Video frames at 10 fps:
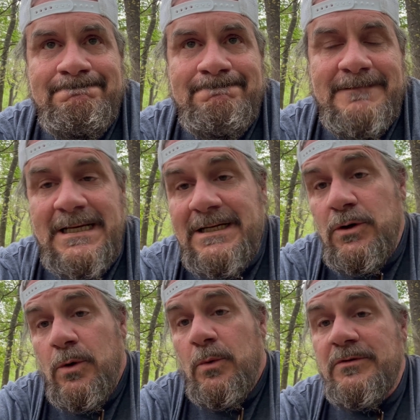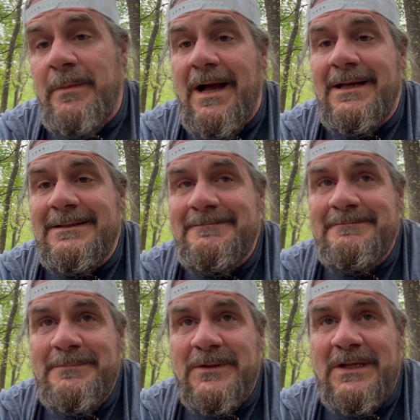they didn't know it was mine,
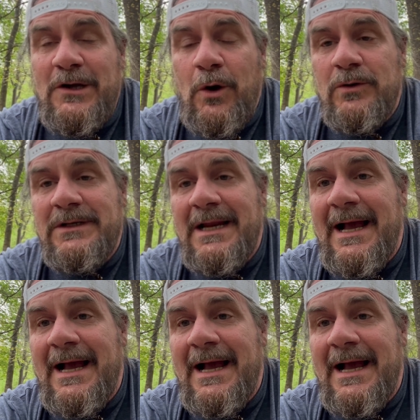but they called and